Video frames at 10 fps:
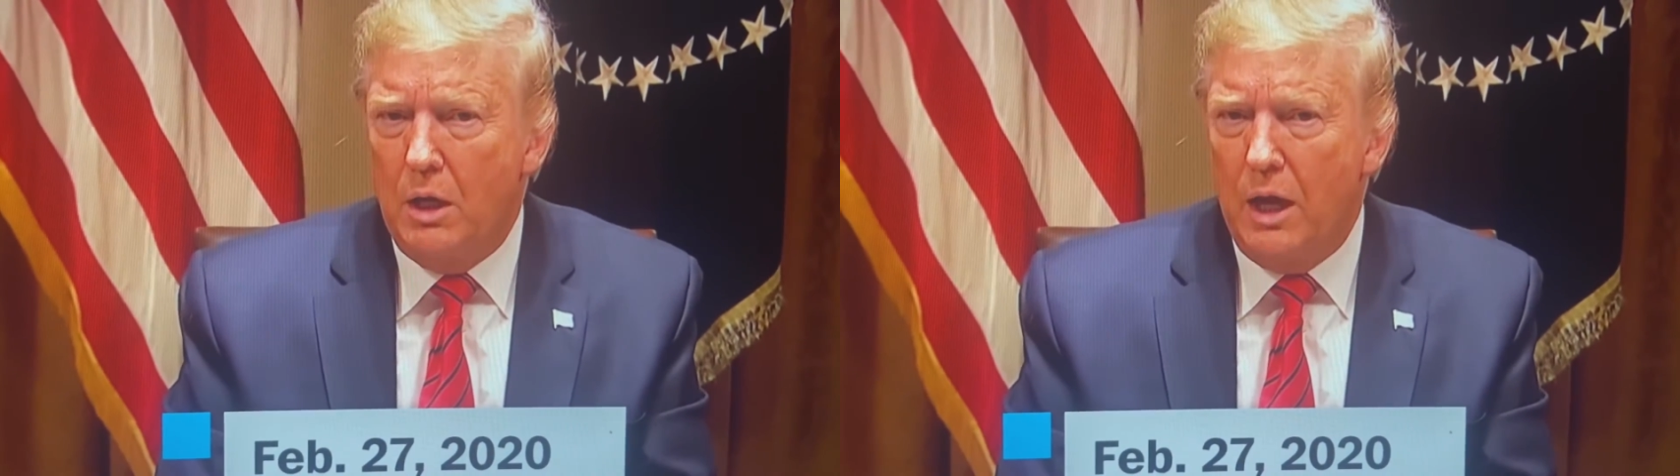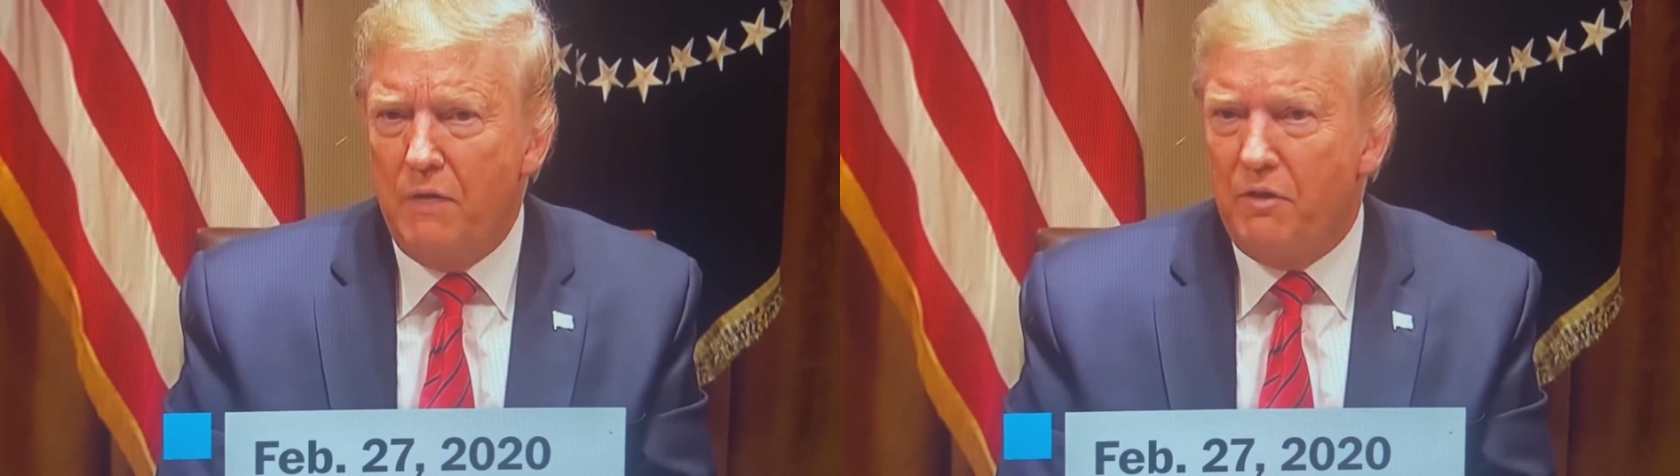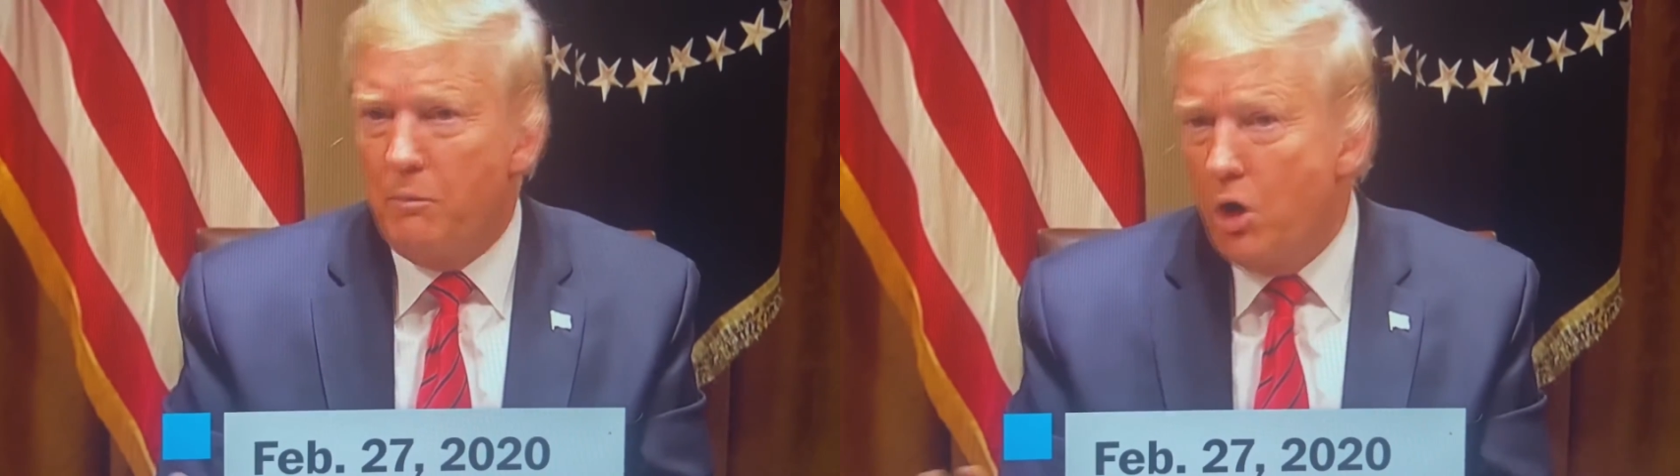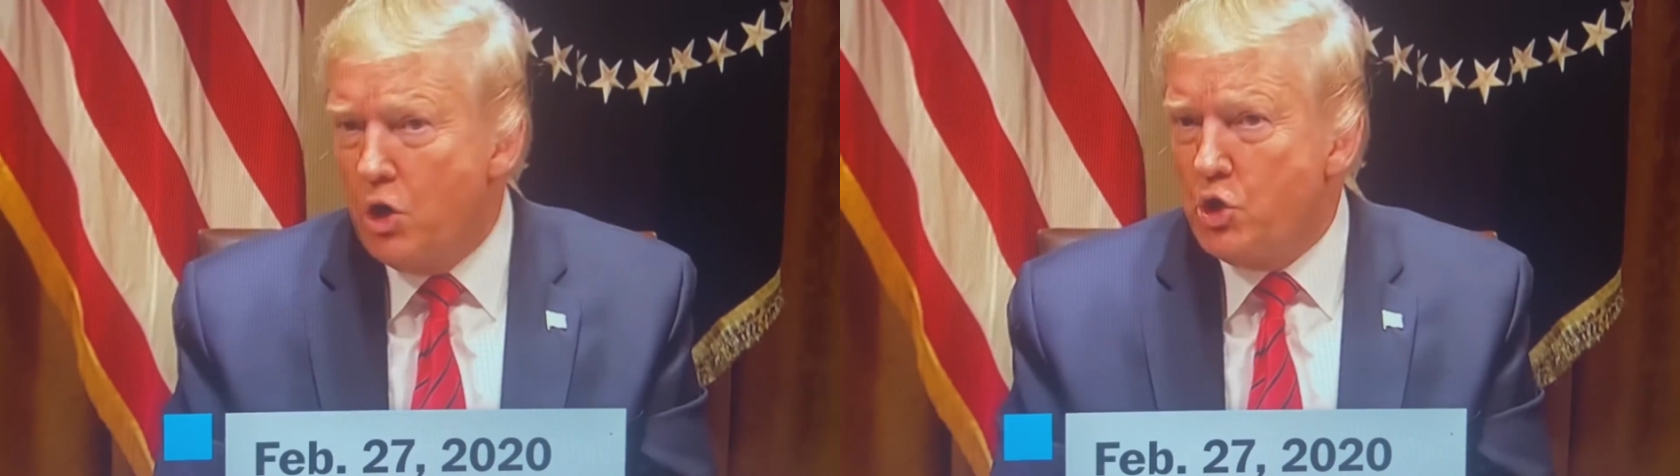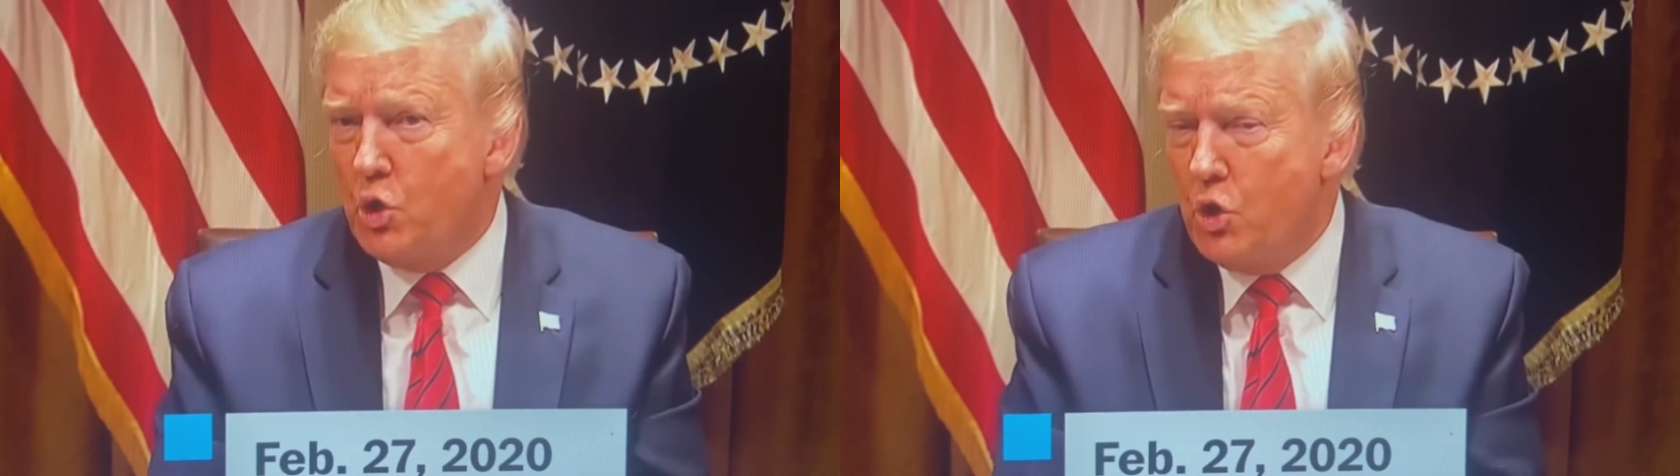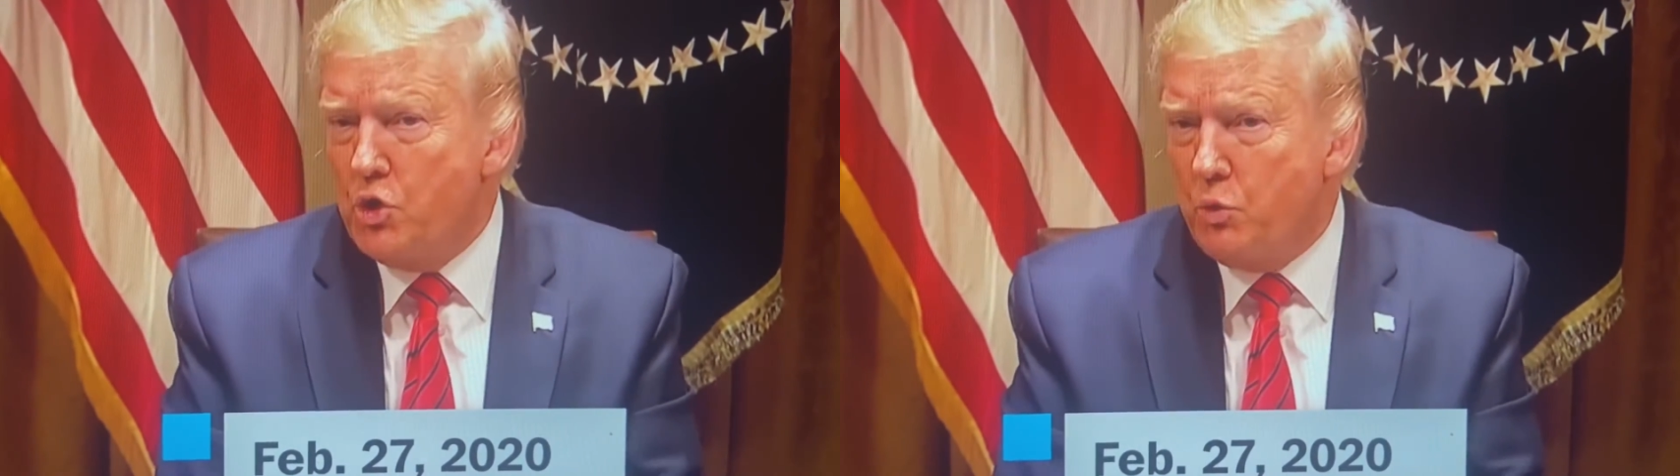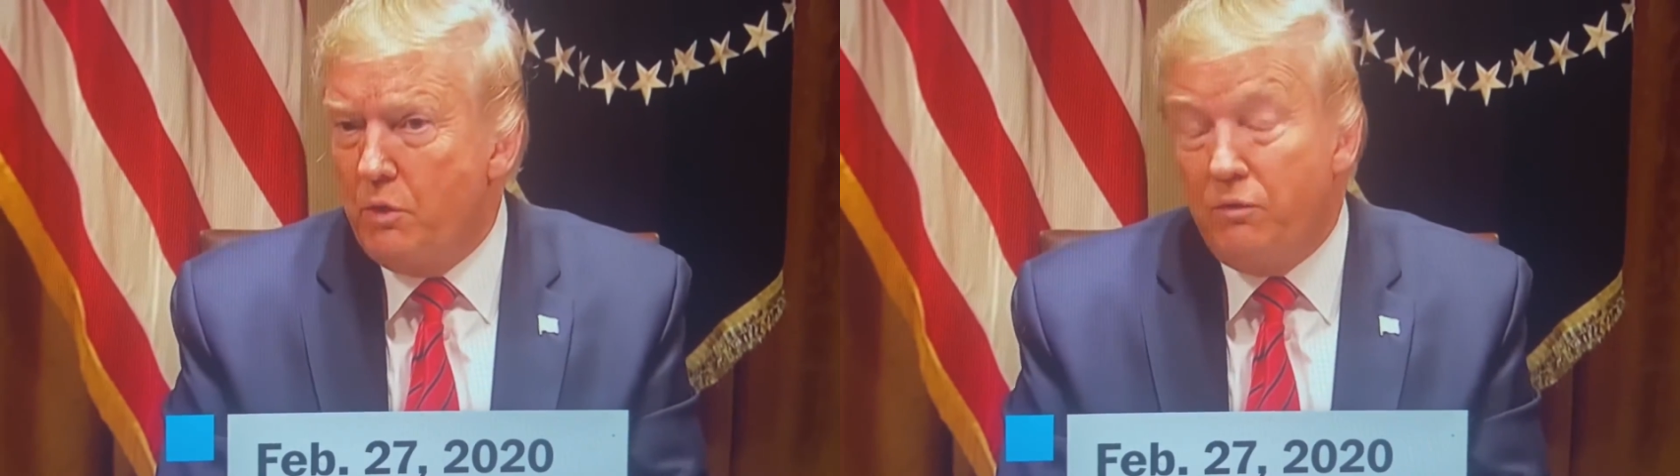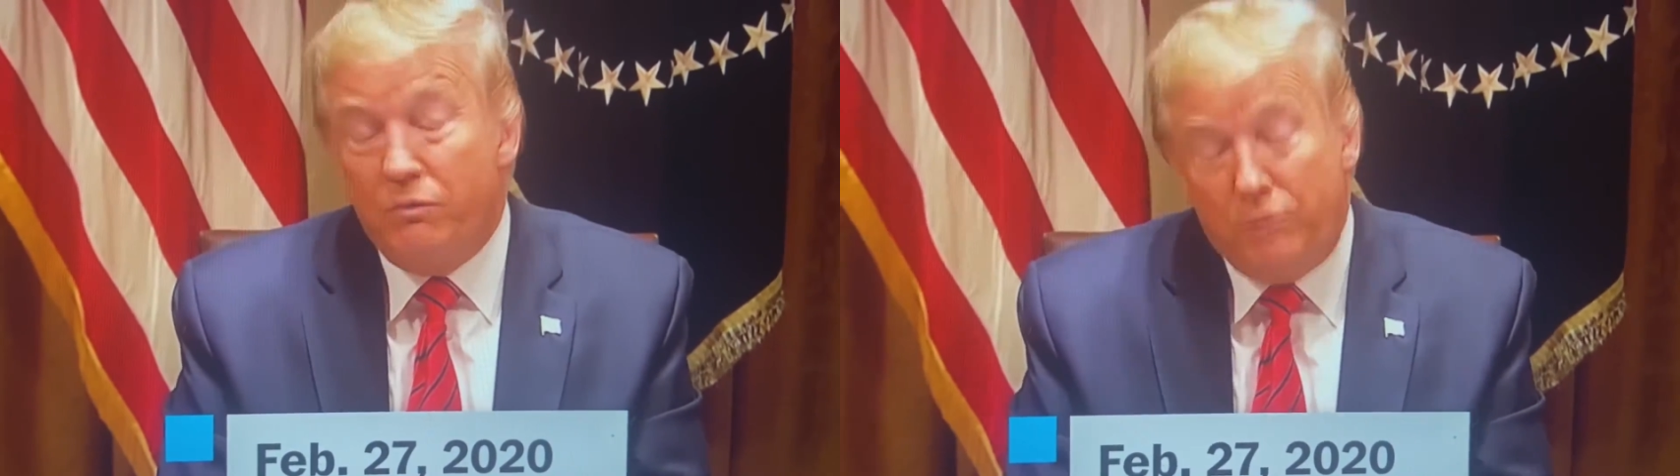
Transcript: And from our shores, we've,